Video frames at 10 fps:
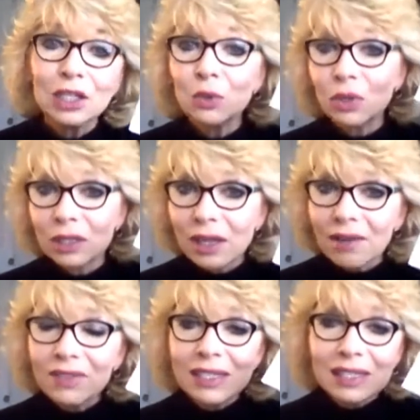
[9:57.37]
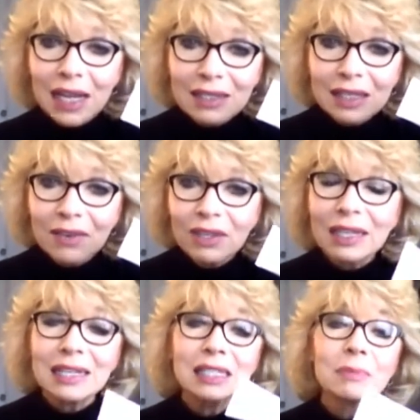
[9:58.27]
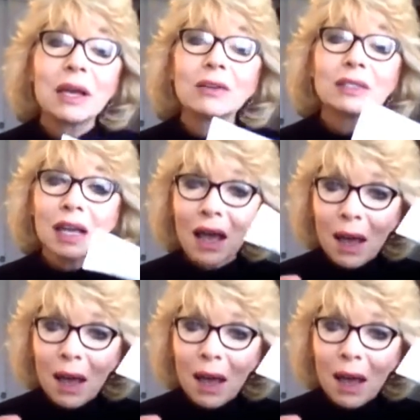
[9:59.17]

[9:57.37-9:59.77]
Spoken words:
You will love the scent of it. It smells